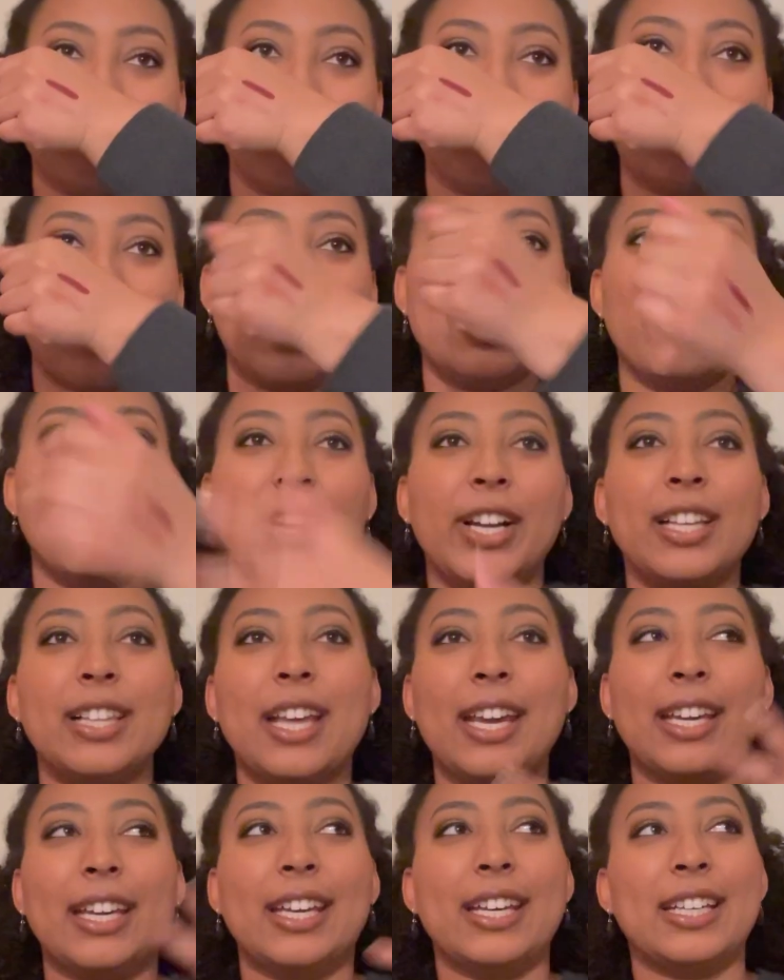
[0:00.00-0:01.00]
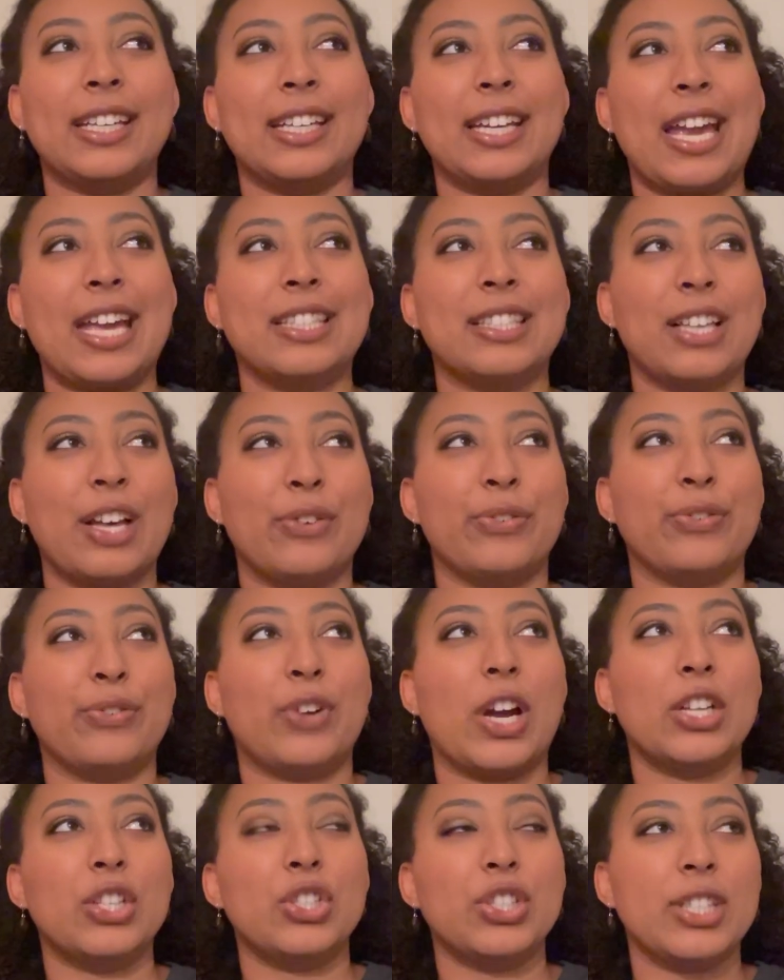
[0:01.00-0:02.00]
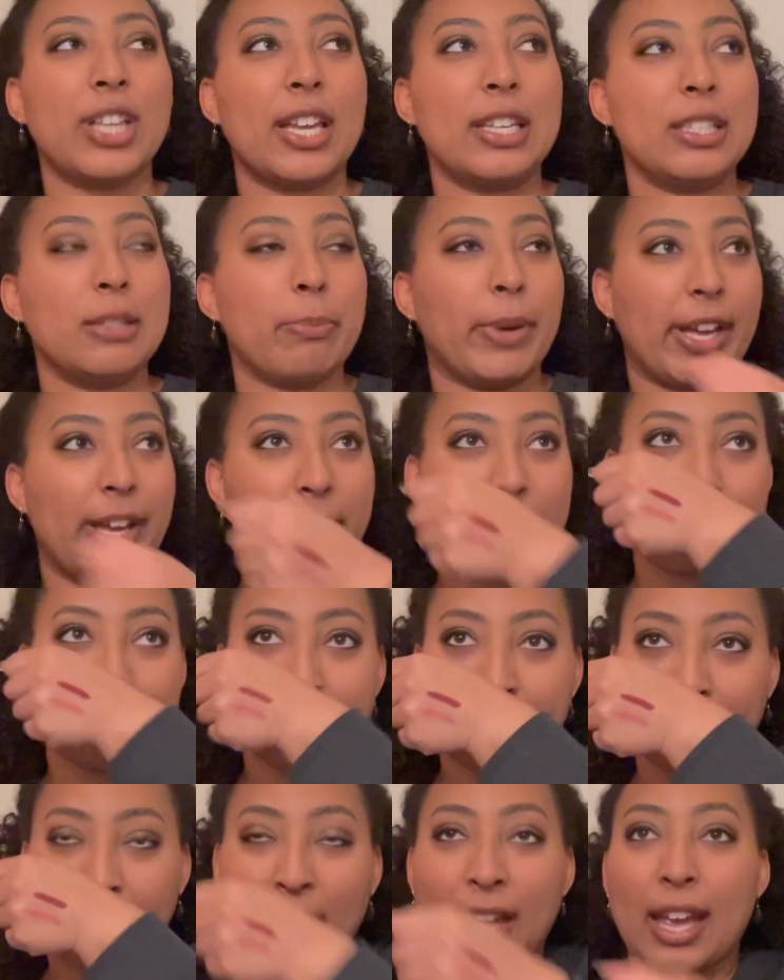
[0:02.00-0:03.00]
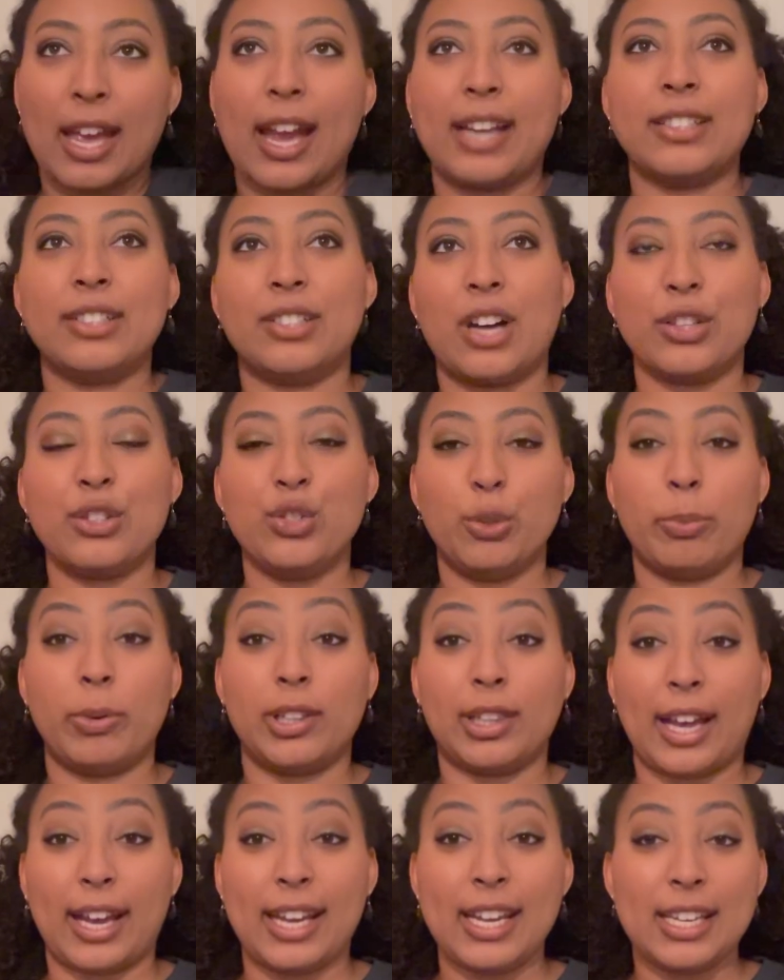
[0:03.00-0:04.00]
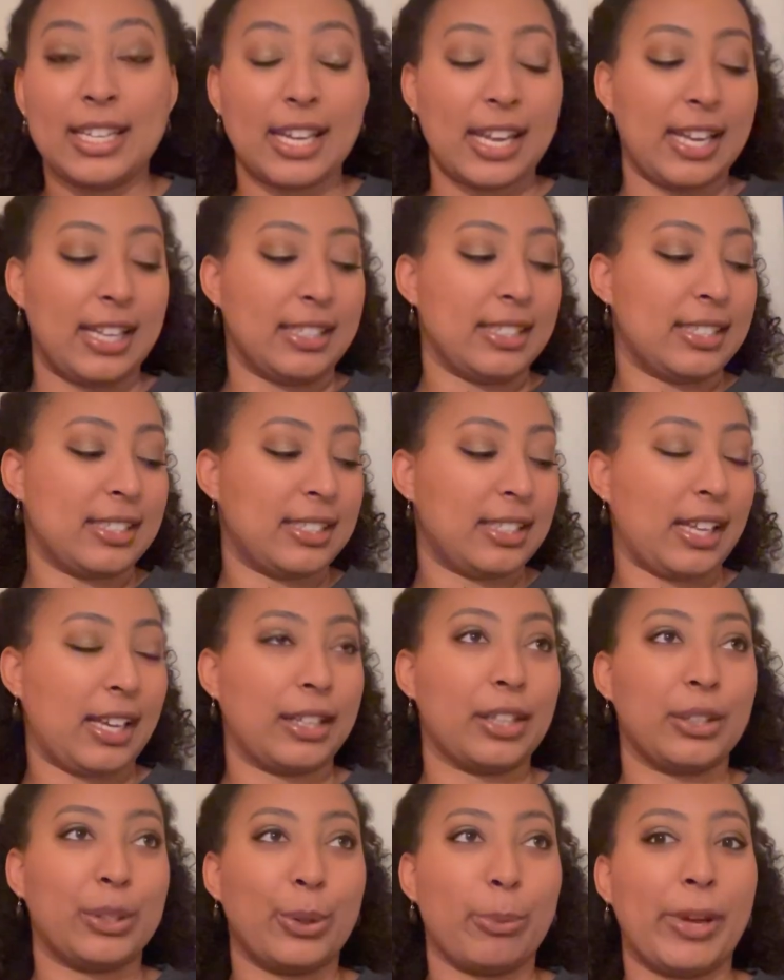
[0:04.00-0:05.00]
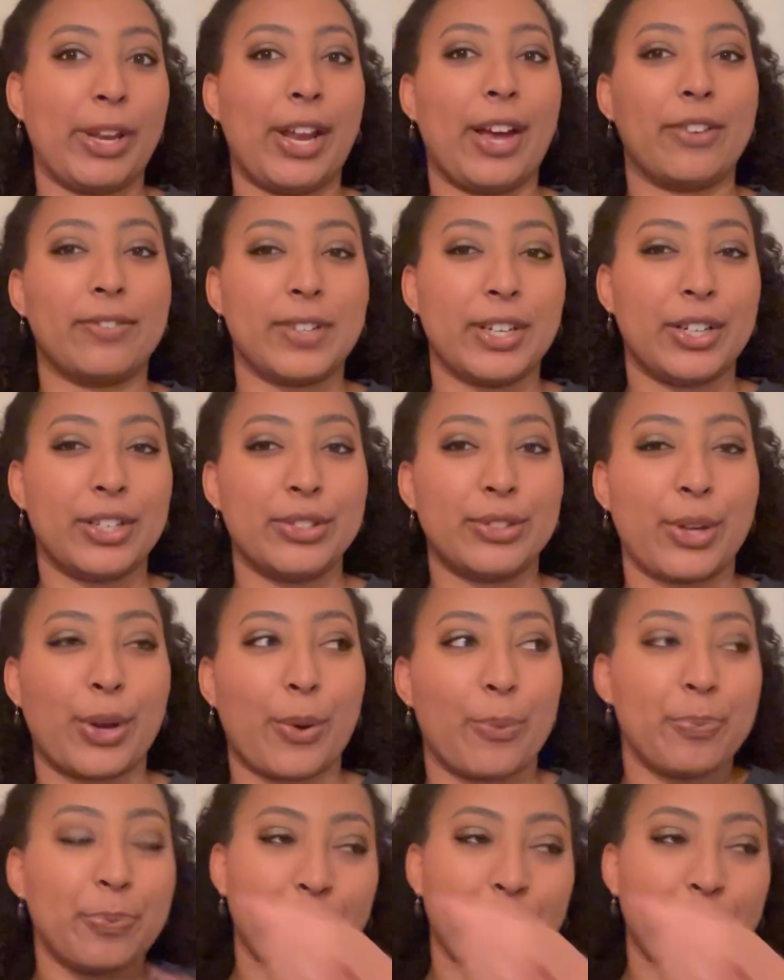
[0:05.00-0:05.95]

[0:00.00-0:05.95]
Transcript: It's very like, it's a fresh scent, but it's not super light. It's like a little bit heavier, so